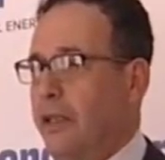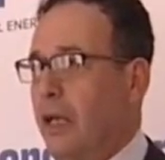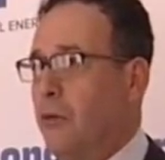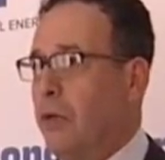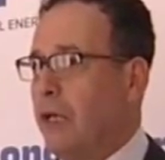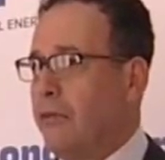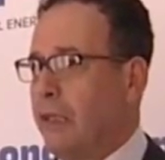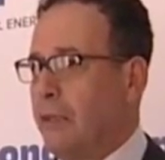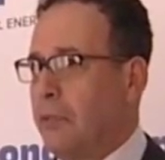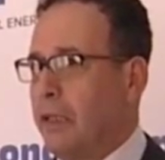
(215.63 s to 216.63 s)
Yeah, we are
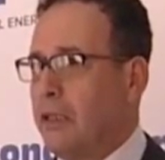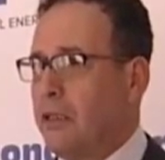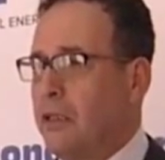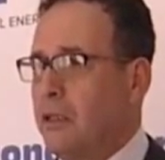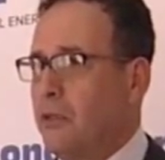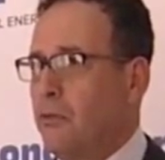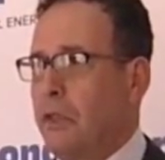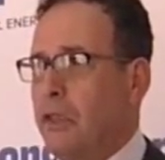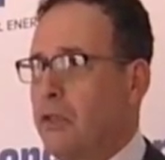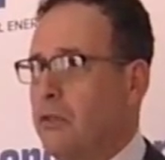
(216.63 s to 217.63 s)
very pleased. Uh,
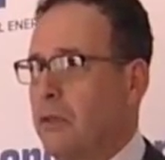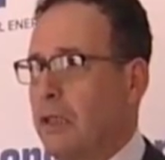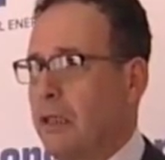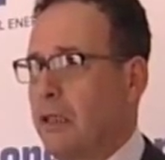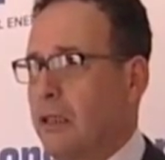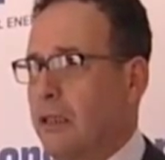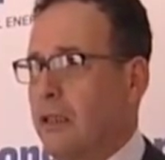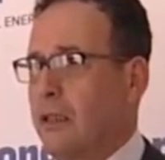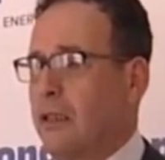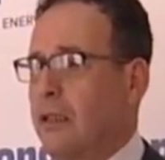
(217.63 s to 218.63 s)
we show that
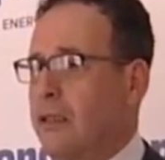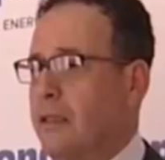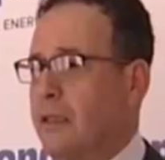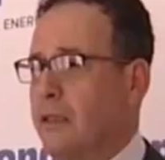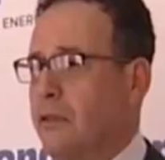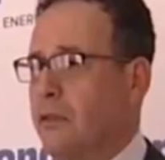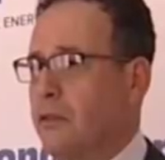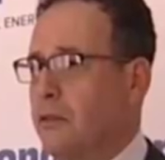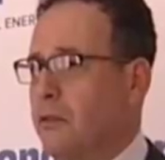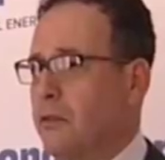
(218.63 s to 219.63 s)
uh, this is
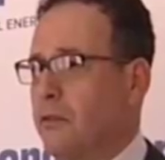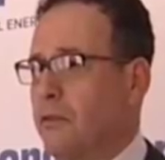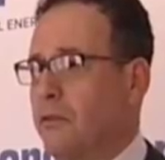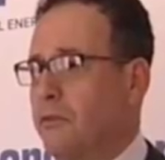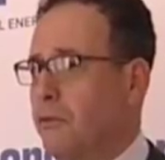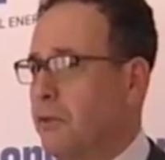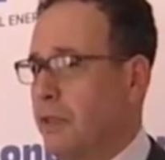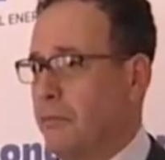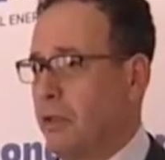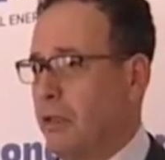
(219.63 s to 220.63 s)
a
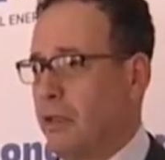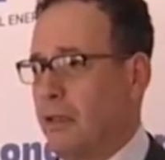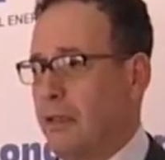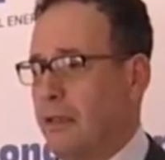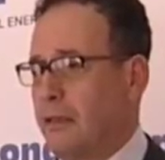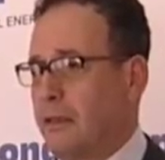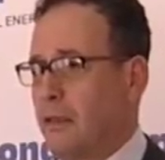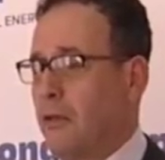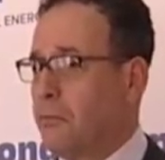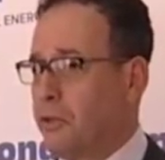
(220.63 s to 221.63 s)
feasible
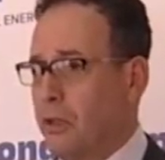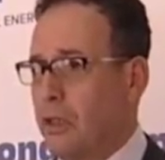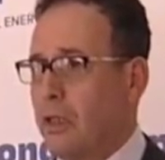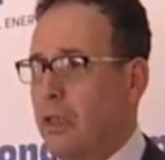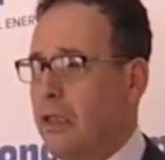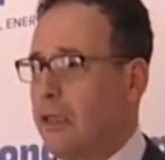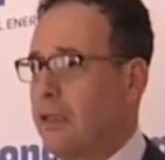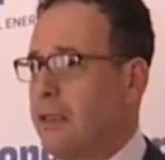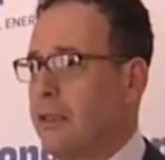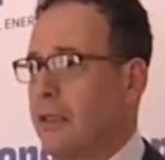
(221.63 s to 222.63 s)
uh, option.
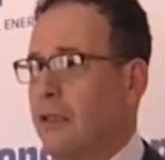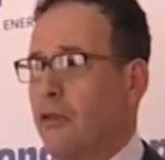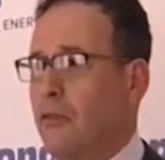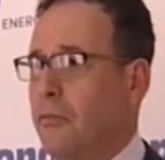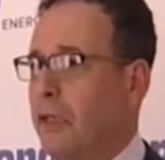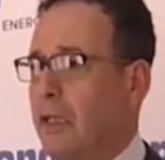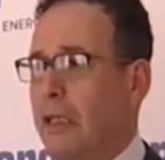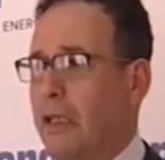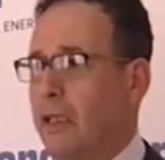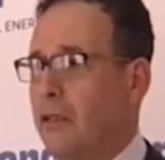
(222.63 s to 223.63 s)
It is
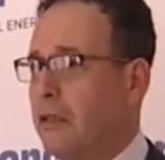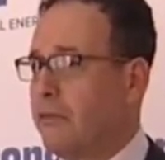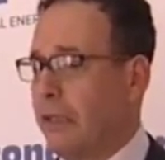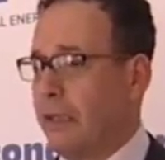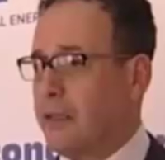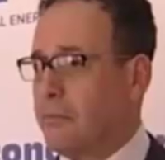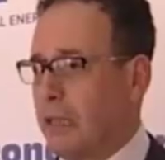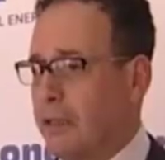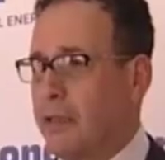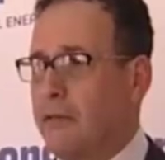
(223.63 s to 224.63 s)
economically not very
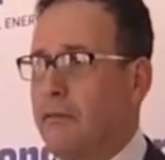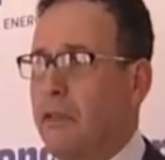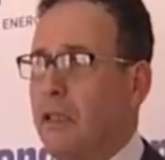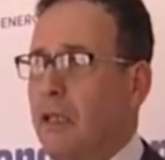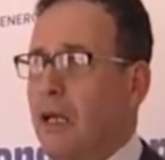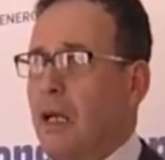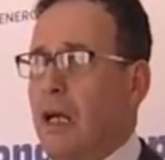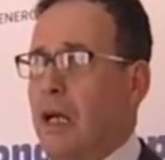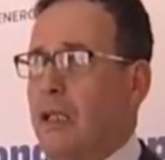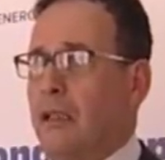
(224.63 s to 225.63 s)
expensive
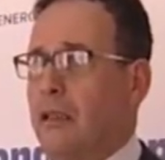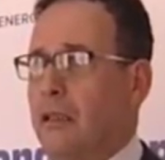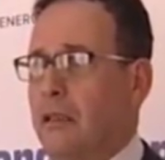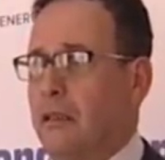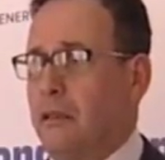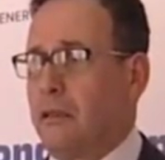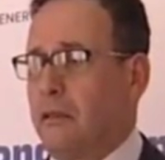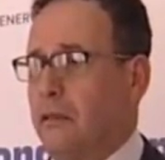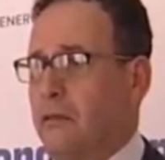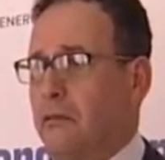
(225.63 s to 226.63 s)
and,
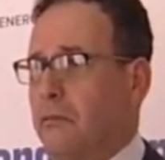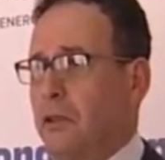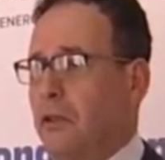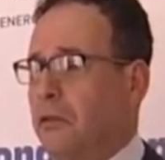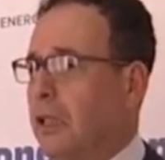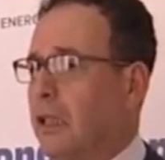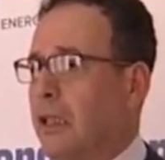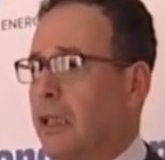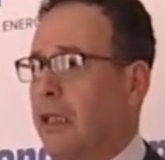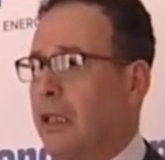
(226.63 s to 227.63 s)
uh, you know,
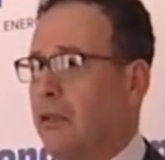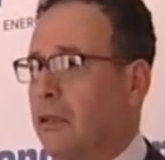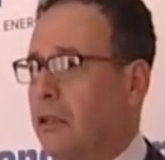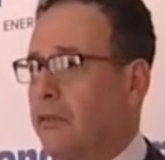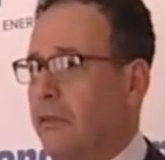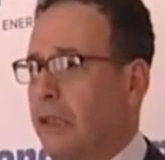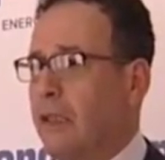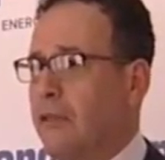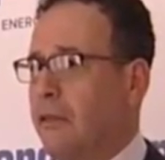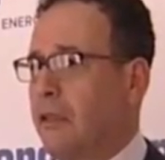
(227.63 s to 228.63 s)
technically not
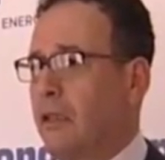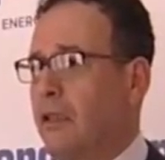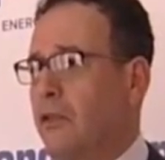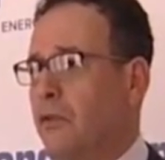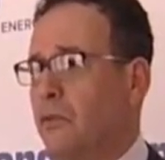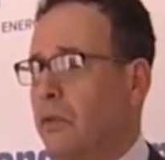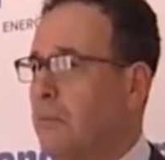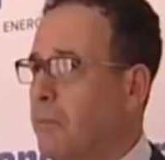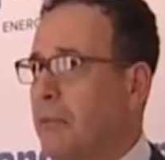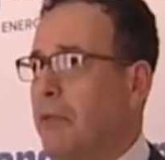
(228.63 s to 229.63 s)
very difficult
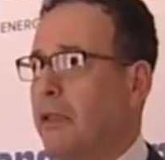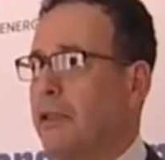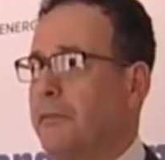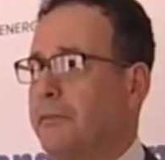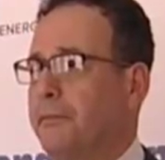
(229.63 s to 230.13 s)
to implement.